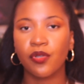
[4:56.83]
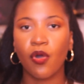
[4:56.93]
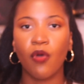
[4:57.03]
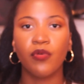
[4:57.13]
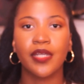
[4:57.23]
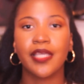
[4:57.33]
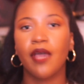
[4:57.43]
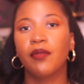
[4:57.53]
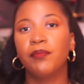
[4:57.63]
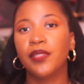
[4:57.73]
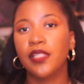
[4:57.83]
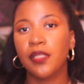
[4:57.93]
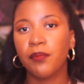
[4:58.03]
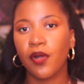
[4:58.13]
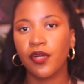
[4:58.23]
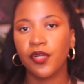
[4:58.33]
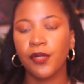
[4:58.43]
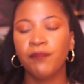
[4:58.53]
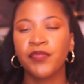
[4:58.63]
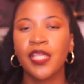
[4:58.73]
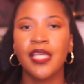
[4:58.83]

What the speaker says: your own accountability partner.